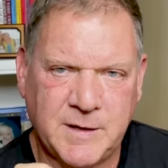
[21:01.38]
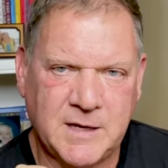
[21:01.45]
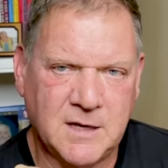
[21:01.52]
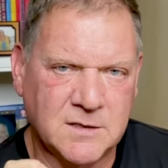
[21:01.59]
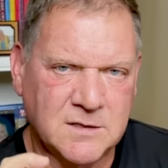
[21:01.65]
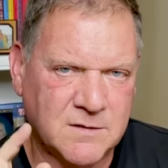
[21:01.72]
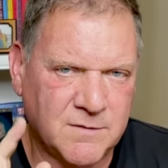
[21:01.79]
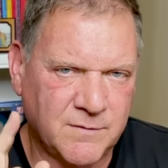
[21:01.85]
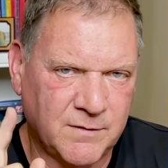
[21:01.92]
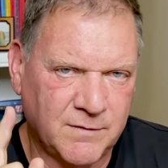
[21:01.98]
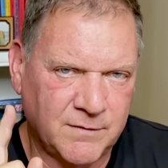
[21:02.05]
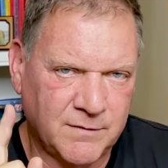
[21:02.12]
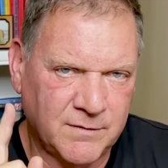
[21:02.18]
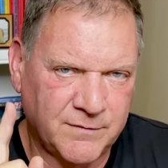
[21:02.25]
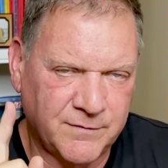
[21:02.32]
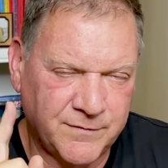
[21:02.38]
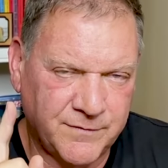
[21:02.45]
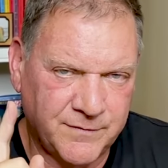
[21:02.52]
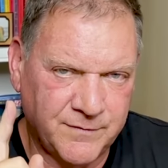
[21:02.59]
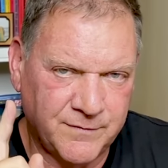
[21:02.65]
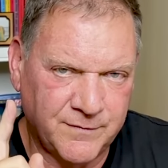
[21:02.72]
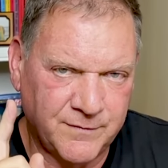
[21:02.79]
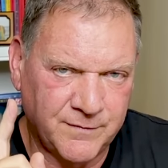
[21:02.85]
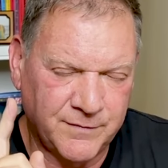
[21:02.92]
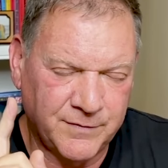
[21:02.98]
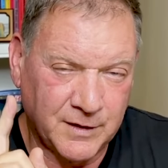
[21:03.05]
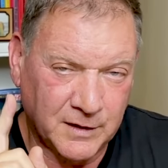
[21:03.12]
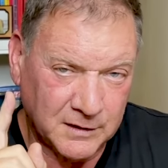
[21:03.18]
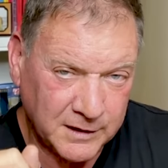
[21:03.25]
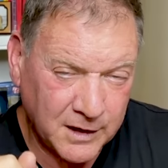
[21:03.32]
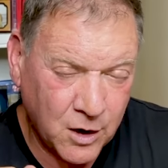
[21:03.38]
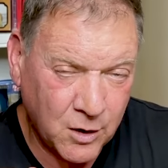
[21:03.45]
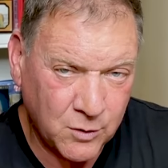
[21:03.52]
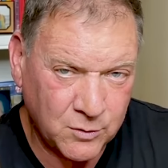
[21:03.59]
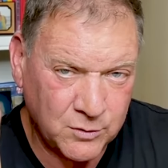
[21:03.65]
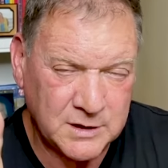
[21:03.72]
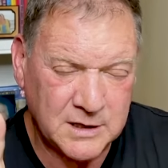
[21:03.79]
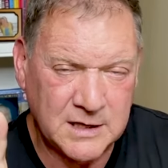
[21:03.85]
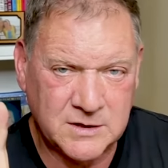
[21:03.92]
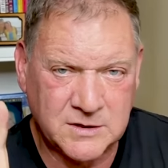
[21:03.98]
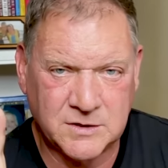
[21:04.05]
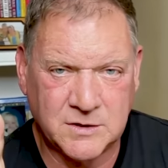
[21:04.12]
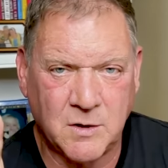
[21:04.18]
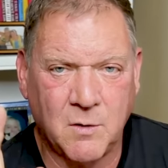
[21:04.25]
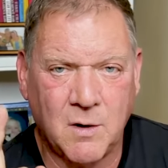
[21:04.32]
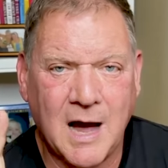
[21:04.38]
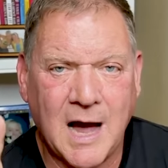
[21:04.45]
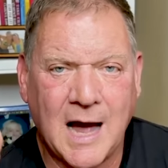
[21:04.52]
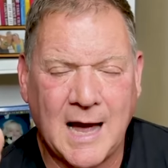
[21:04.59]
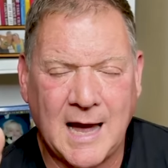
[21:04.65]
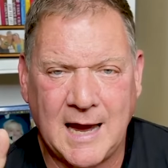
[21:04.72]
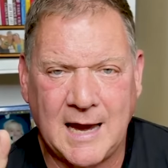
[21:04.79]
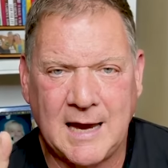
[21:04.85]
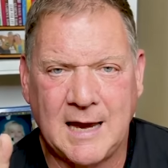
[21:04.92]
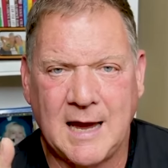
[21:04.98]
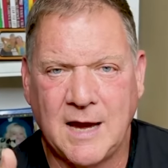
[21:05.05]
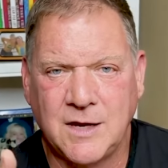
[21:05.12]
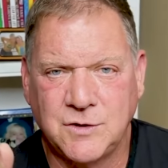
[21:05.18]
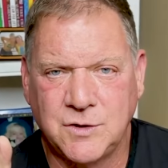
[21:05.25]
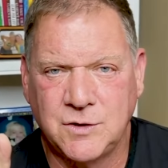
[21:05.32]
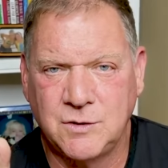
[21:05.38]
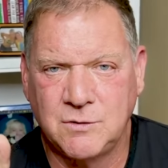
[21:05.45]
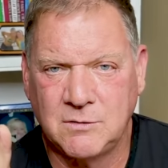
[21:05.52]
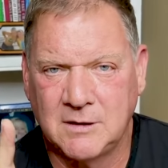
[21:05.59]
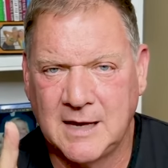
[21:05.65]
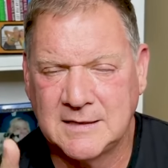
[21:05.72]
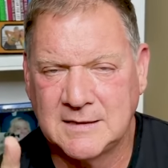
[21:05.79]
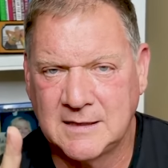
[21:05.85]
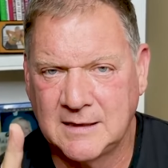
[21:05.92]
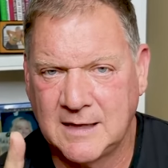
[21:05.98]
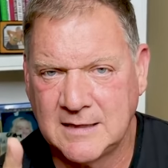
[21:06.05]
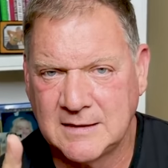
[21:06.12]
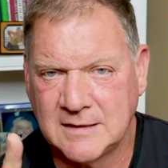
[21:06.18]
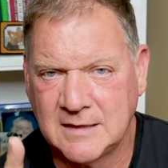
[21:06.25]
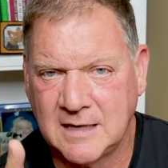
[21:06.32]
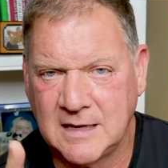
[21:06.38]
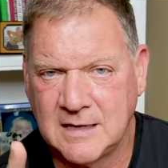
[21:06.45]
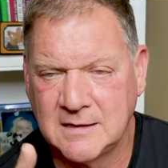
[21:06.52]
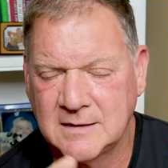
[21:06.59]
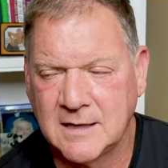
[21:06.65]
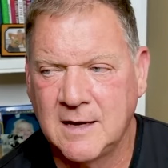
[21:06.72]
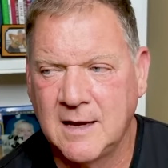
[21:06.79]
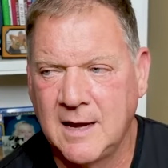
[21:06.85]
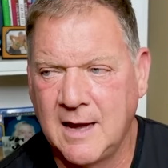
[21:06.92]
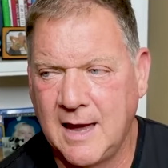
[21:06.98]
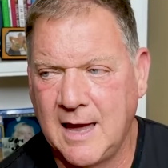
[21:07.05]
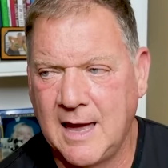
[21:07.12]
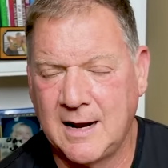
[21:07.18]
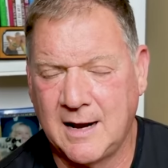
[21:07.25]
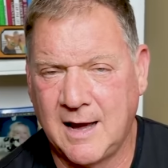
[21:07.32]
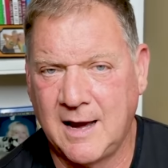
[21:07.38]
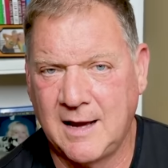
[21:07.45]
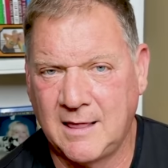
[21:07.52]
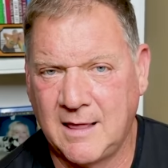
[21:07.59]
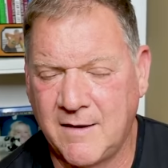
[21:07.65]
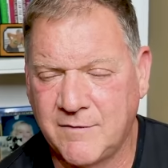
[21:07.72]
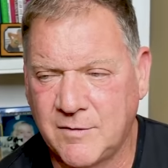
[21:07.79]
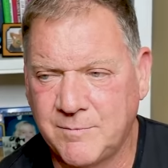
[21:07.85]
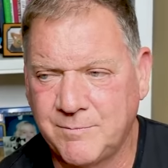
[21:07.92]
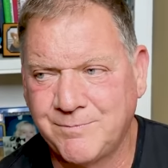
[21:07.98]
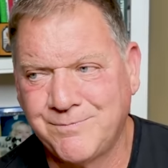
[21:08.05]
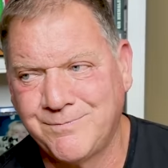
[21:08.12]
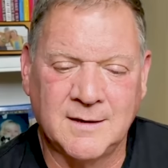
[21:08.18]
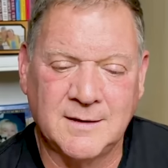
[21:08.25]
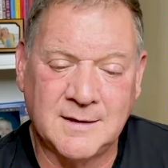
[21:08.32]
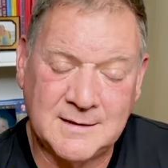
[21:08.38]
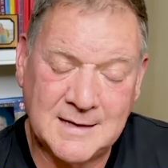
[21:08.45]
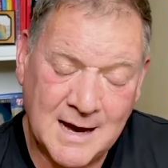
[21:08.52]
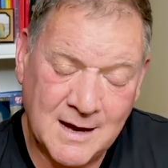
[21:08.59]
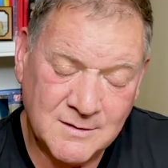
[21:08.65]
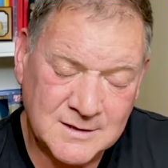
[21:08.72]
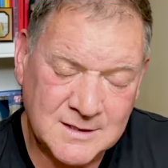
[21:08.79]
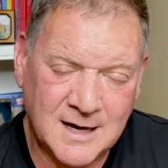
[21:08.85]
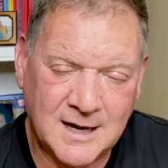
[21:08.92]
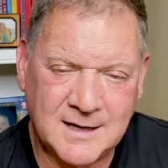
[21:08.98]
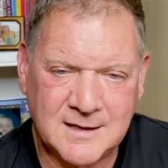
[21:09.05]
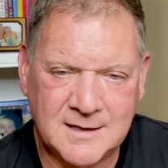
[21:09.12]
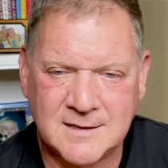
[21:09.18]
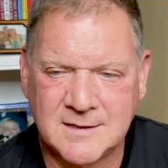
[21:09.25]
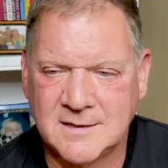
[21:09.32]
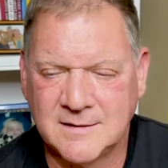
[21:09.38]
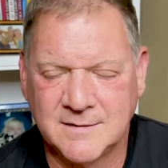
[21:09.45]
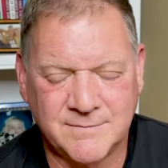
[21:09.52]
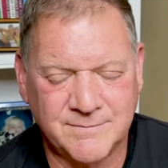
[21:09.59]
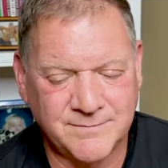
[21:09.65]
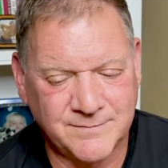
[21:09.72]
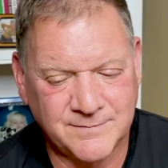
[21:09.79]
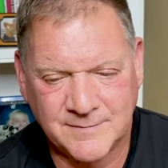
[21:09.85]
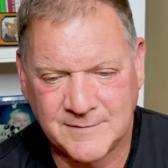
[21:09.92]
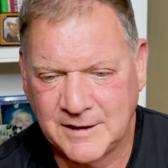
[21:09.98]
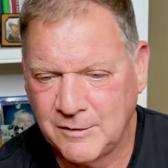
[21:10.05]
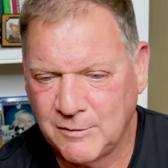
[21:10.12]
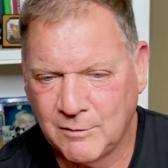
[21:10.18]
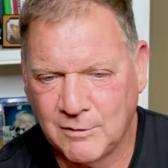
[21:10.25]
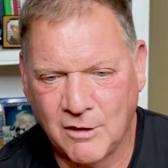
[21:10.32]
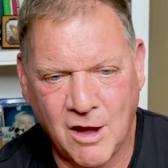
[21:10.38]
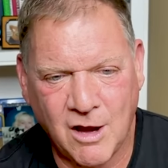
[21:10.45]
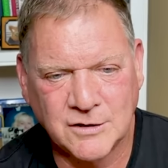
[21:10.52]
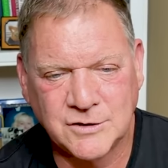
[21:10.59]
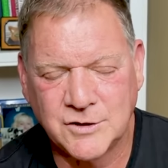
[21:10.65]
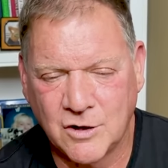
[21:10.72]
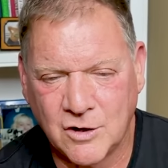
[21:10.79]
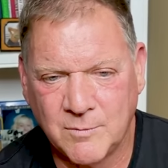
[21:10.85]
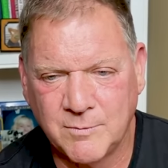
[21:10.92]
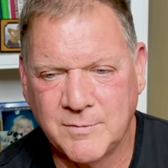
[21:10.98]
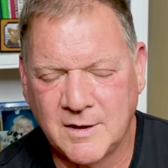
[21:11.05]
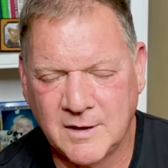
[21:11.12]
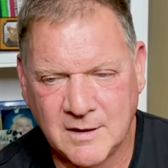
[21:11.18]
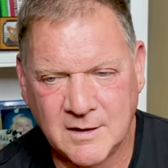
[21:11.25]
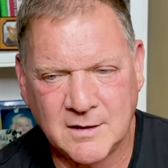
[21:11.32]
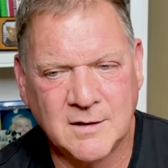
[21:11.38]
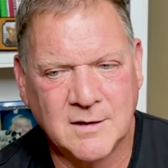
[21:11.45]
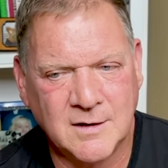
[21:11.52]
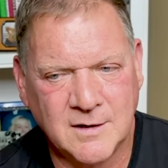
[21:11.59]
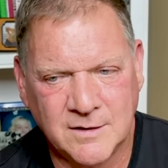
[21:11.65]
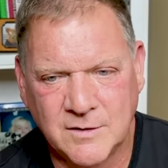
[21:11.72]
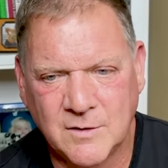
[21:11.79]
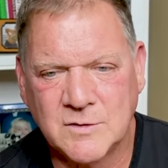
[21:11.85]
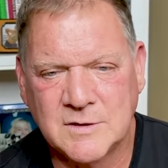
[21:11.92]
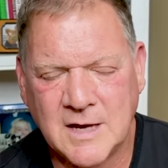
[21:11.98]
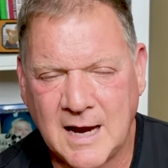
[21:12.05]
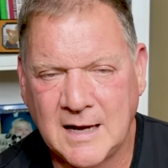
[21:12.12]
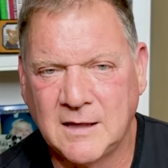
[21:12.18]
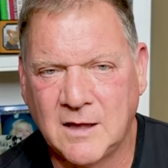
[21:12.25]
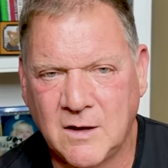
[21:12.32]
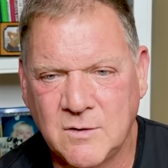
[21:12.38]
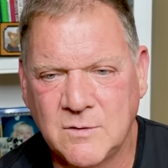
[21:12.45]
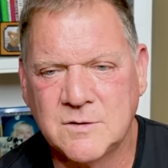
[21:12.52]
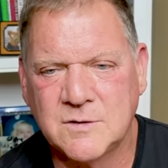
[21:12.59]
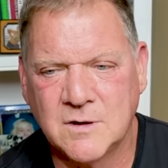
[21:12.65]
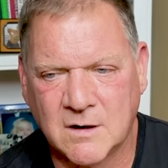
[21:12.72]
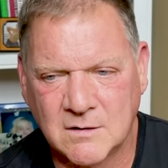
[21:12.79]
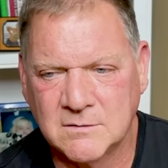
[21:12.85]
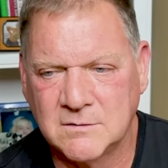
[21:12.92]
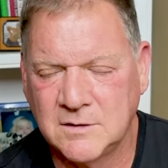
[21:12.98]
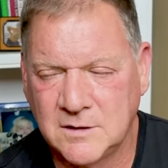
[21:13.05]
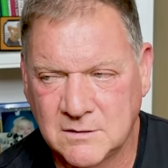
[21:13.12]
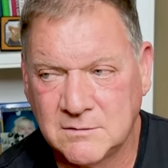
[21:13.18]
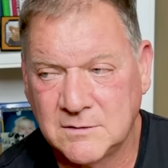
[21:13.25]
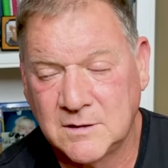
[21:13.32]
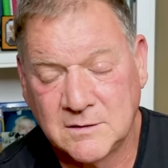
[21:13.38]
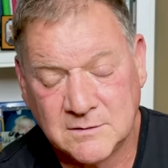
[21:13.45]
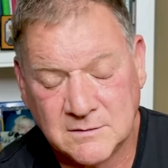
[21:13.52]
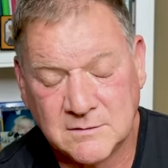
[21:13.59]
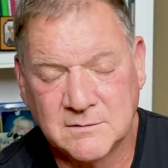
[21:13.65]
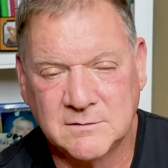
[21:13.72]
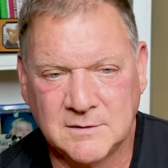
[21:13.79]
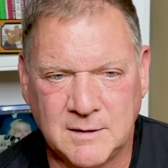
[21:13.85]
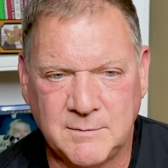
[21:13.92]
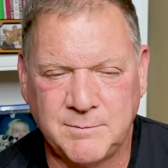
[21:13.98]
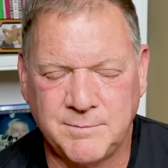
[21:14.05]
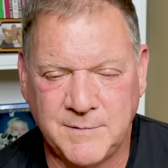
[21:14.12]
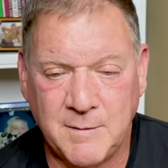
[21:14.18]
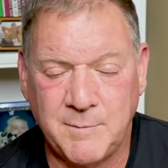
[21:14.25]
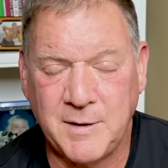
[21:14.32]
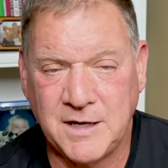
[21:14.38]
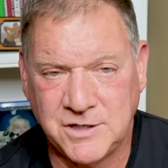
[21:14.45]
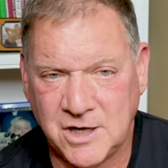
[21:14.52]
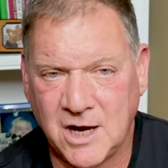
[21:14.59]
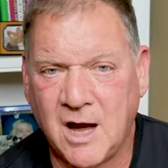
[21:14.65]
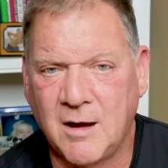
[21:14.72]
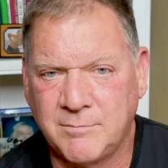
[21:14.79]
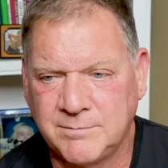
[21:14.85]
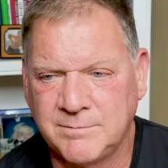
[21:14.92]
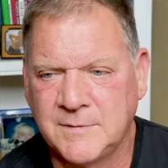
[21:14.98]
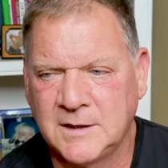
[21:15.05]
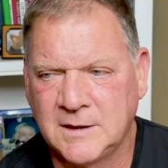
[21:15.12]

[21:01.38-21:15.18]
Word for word: because the, the load is so high as you do less and less things at a high level. The downside is, you know, long term, uh, those high loads are, you know, they they they beat you up.